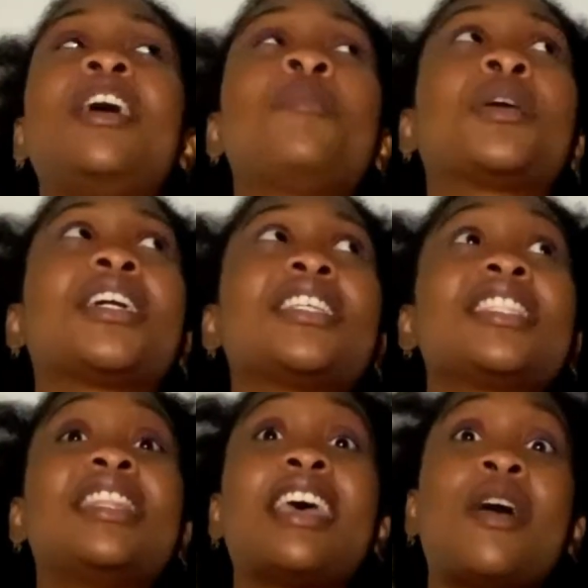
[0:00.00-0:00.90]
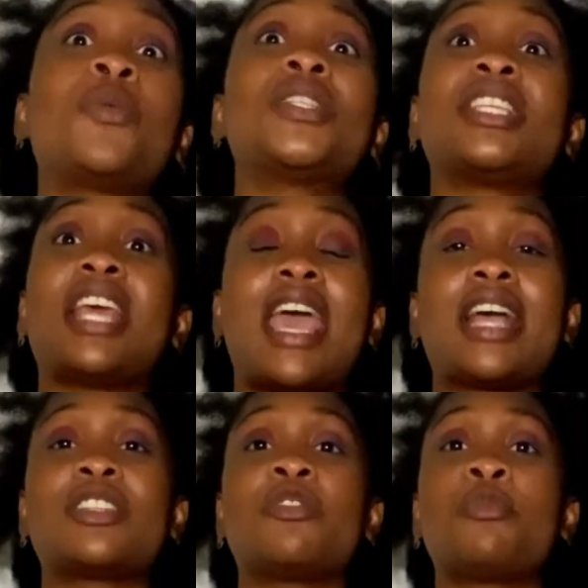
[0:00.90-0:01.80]
because that was an
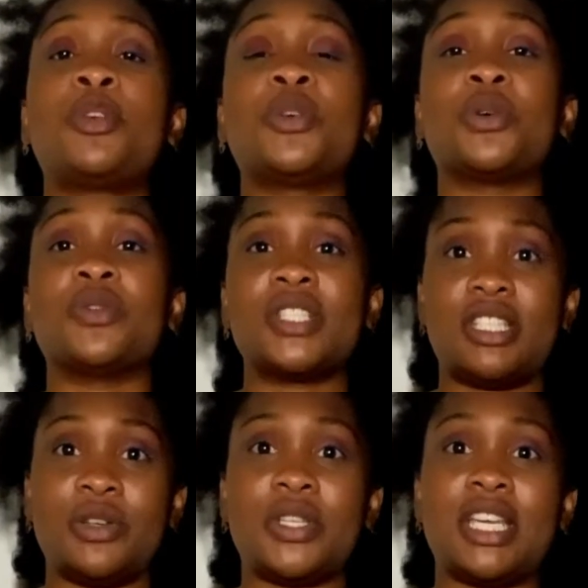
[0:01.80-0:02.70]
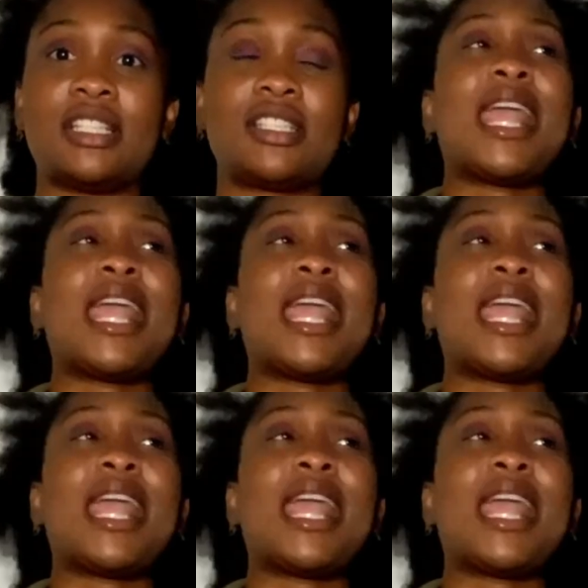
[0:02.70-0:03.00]
act of pure resilience.